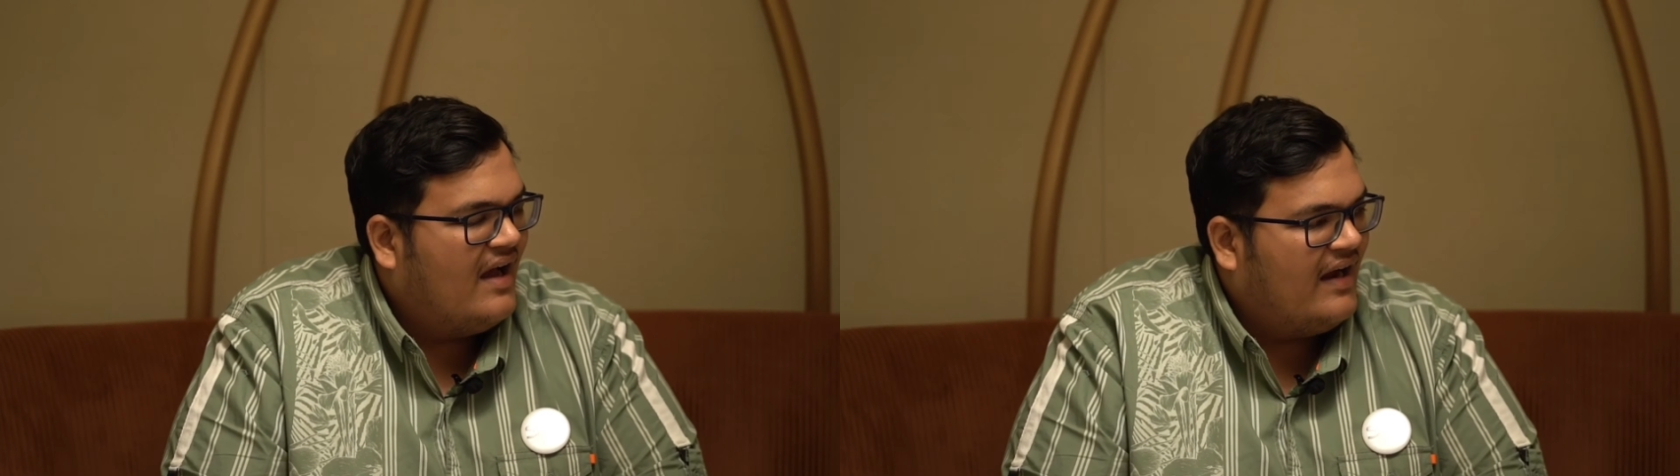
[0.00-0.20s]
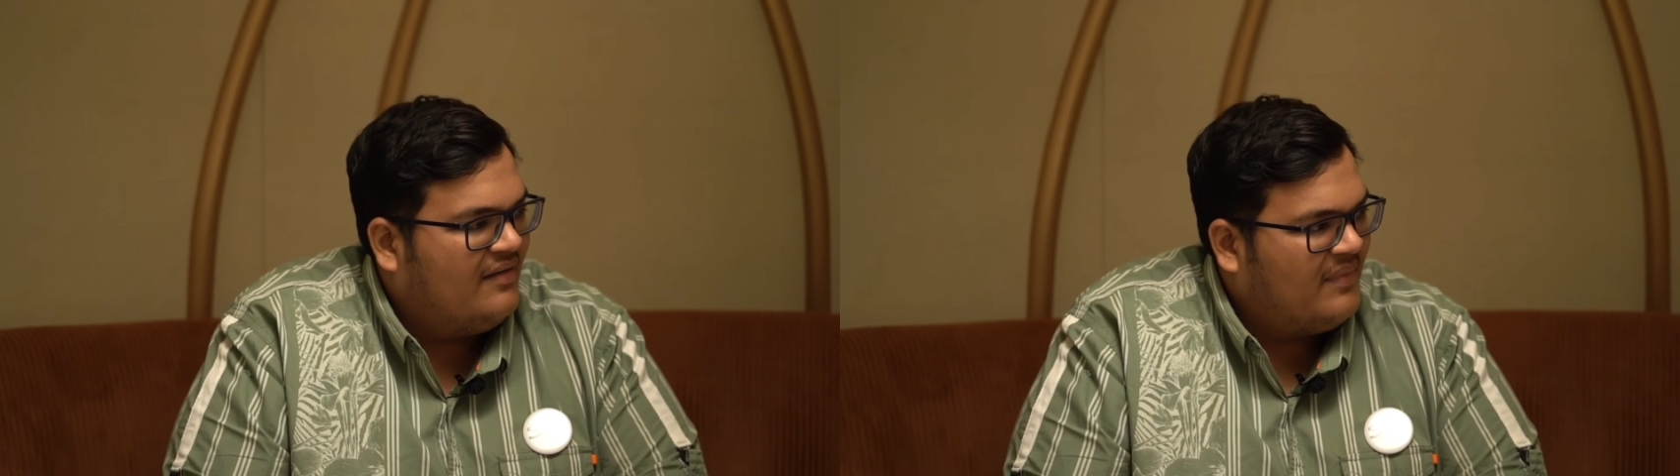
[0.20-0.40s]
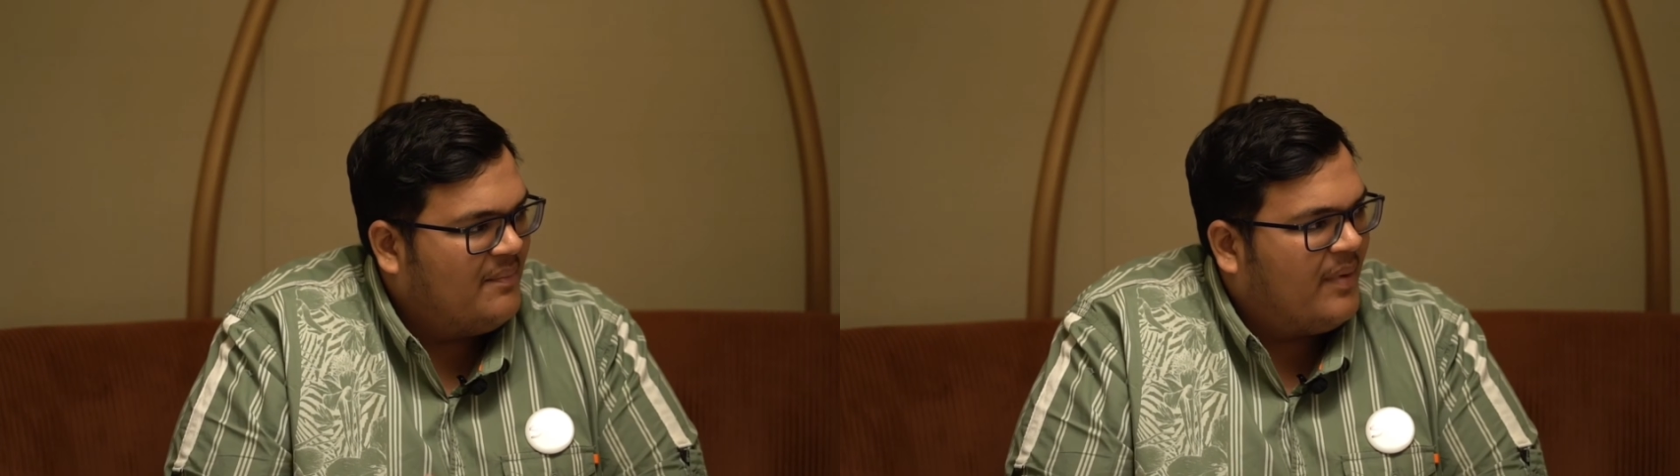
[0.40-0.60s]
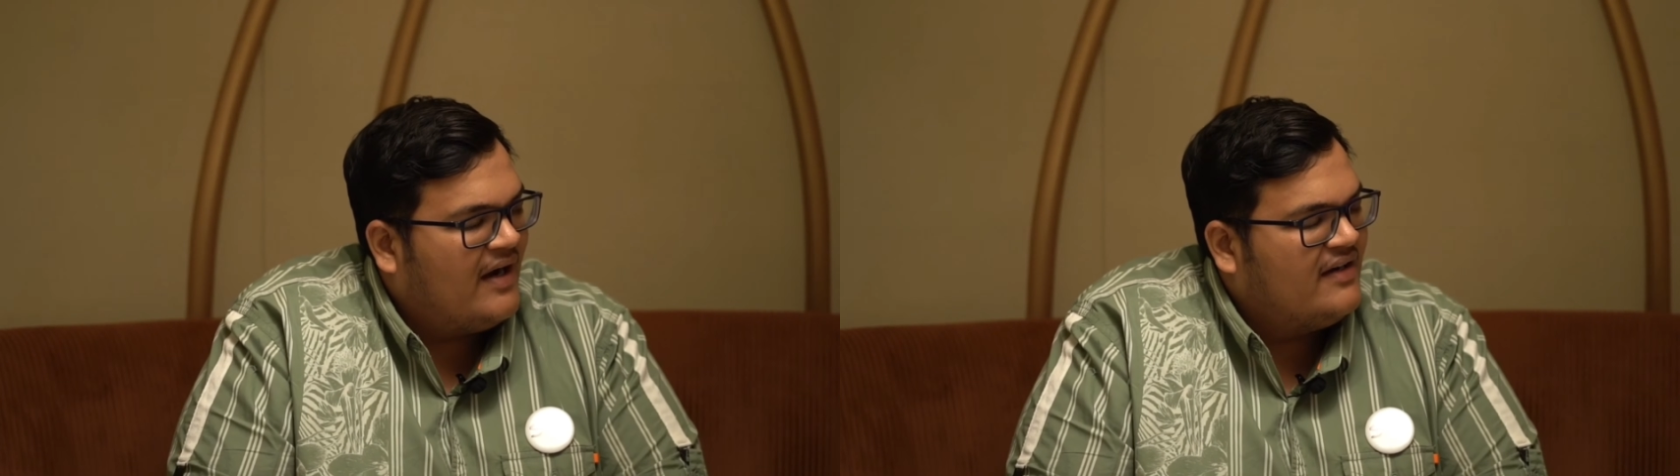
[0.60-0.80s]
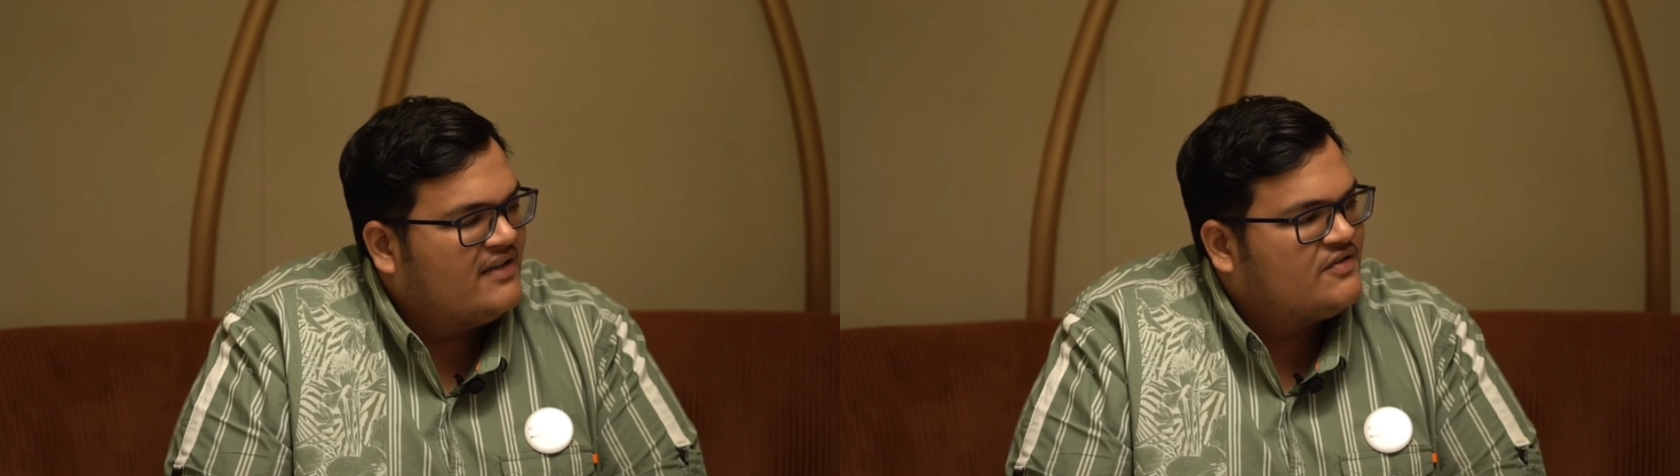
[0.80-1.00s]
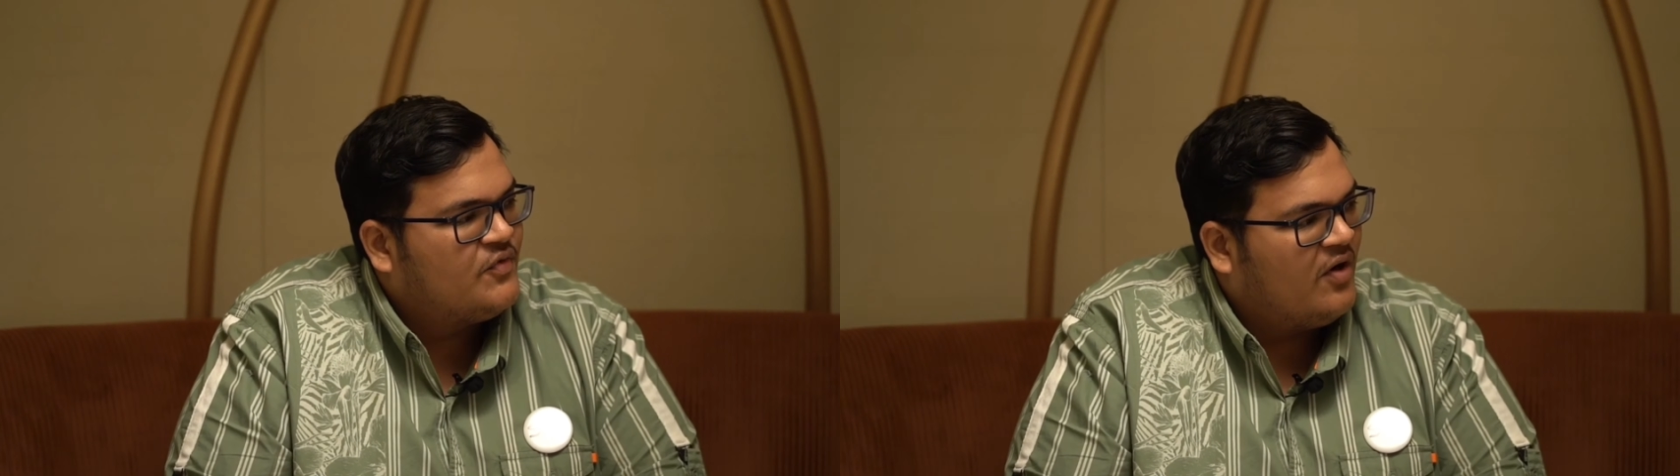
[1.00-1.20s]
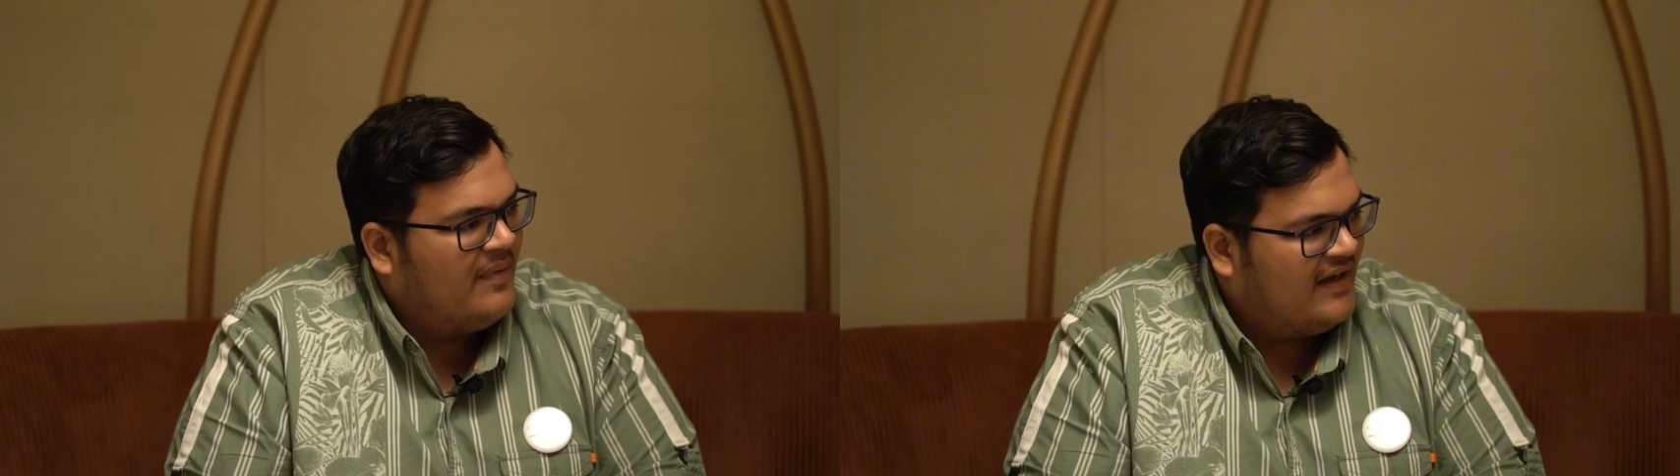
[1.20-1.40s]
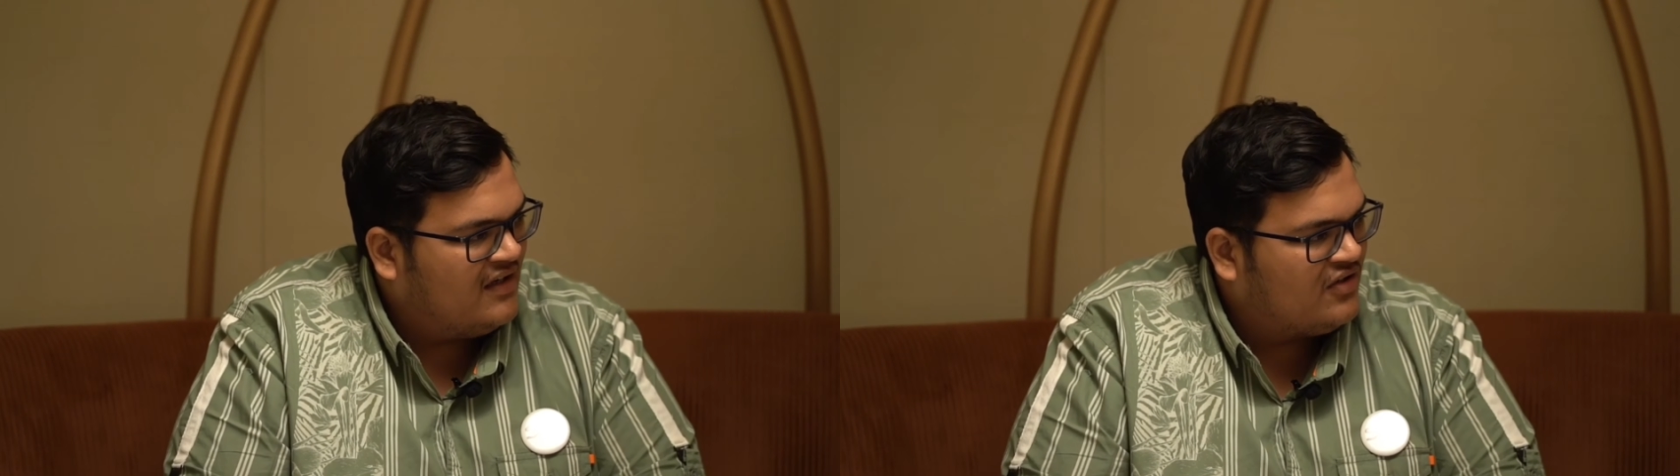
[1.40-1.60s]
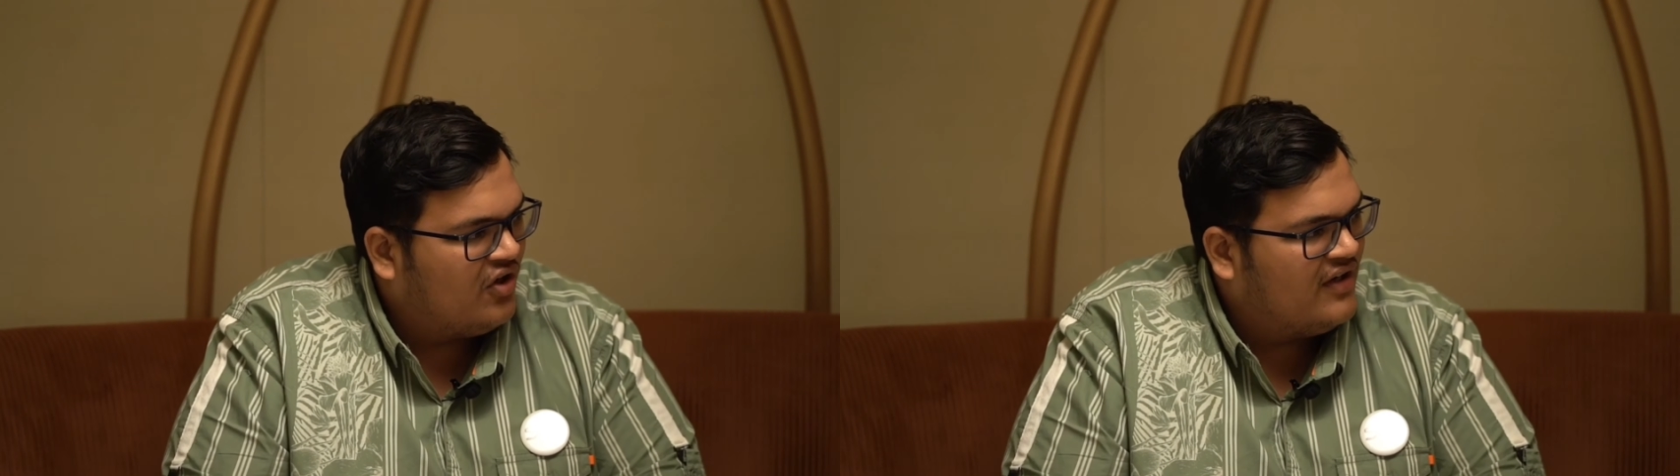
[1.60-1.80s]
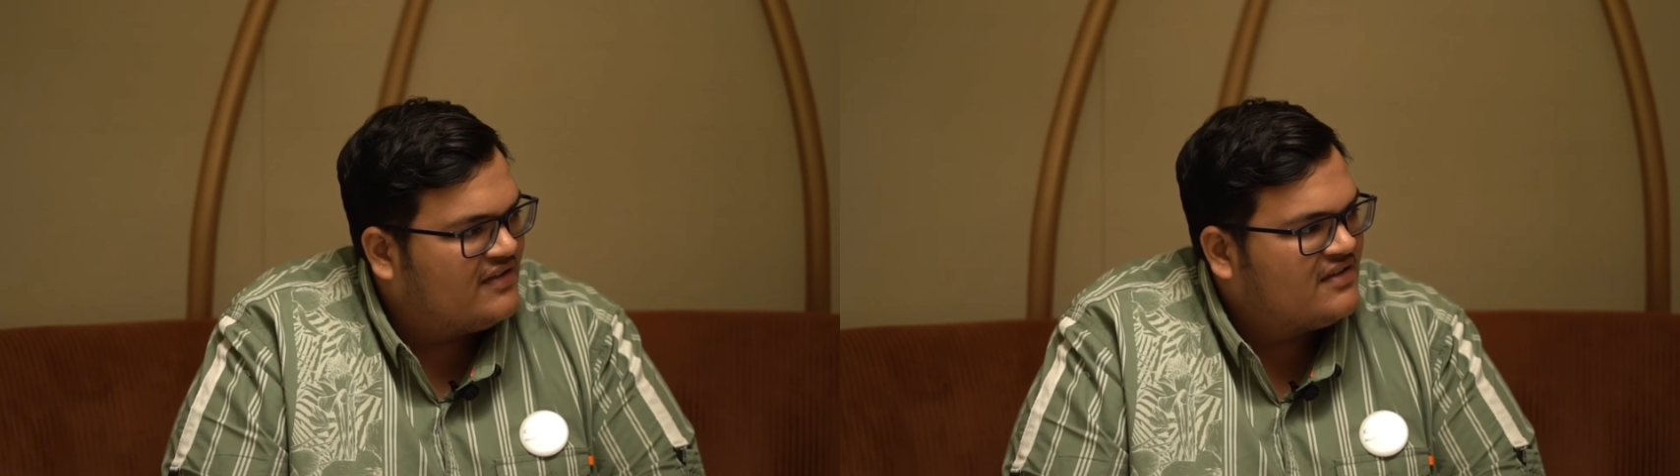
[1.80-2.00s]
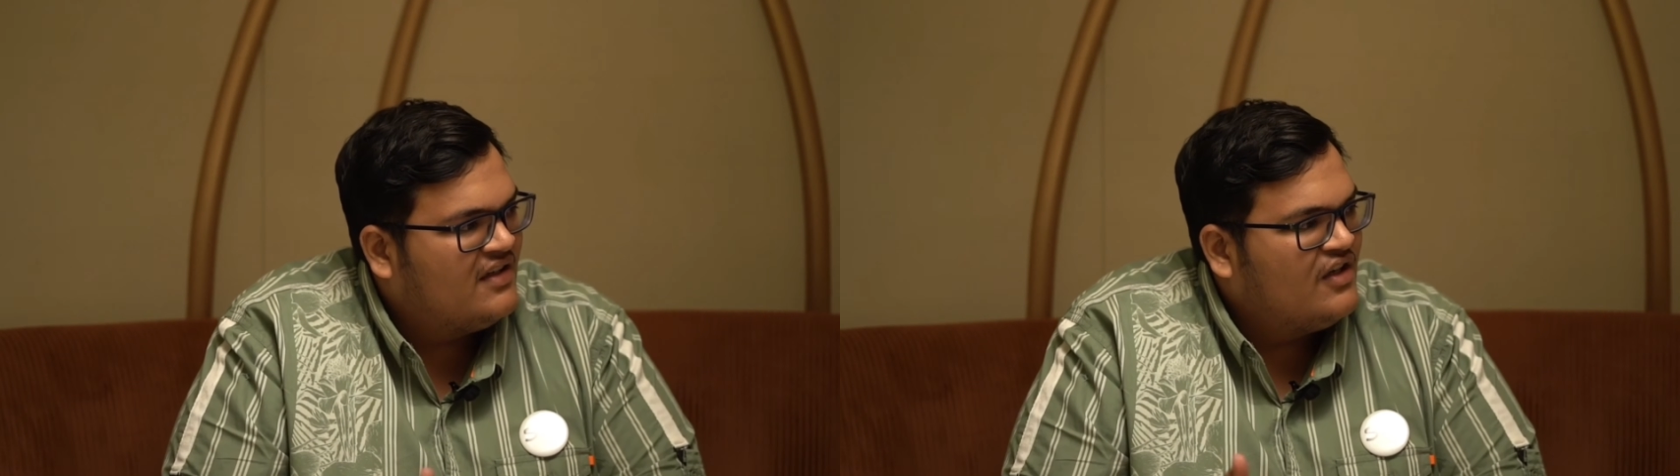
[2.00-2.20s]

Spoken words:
And my partner is from NL College,